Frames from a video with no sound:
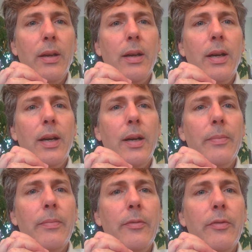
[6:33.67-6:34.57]

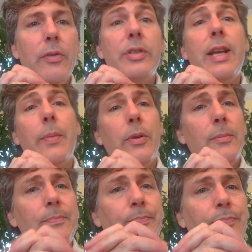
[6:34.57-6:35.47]
For
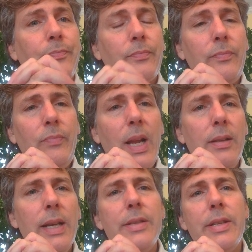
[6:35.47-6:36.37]
example,
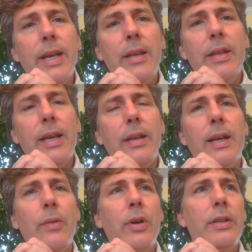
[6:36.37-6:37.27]
let's say that
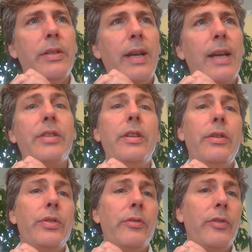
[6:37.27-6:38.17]
I want to ask the
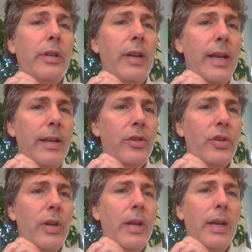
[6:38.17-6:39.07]
user for their age,